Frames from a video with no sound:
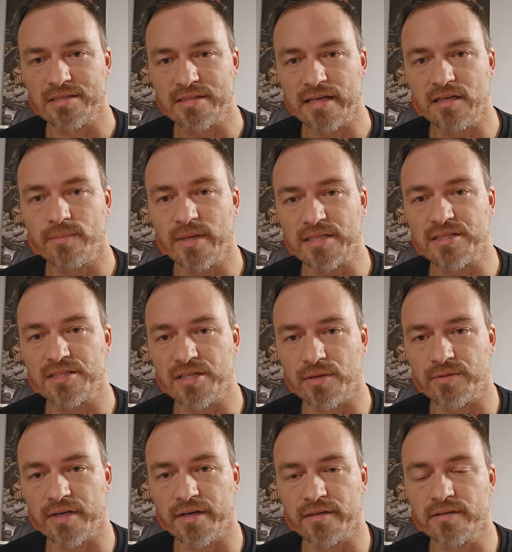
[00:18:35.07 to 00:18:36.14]
send a message
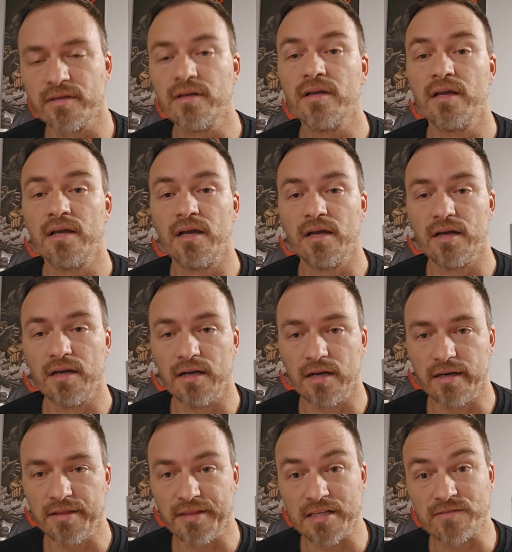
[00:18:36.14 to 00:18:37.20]
out there. All
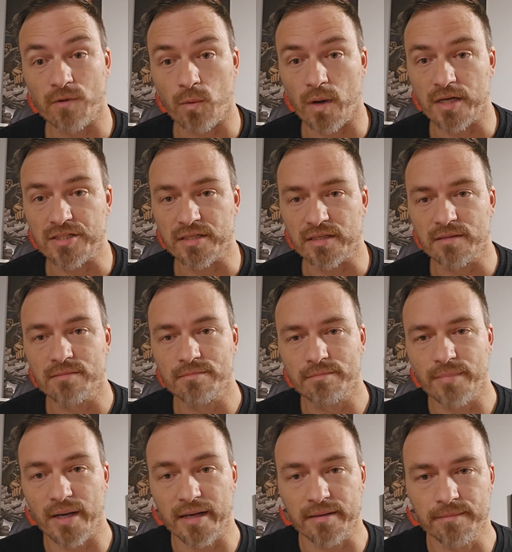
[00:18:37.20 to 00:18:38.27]
right, thanks for watching.
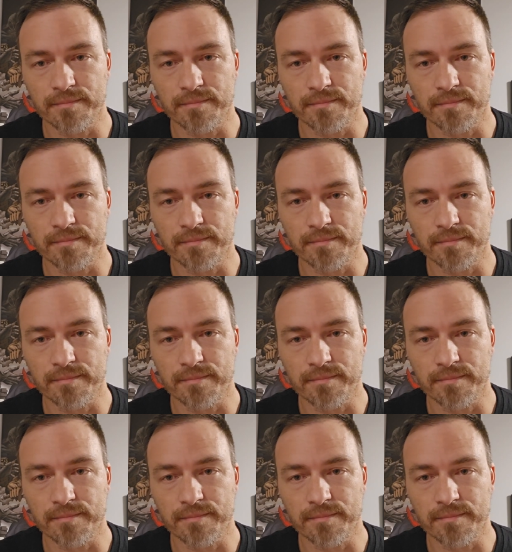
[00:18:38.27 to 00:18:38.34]
Bye.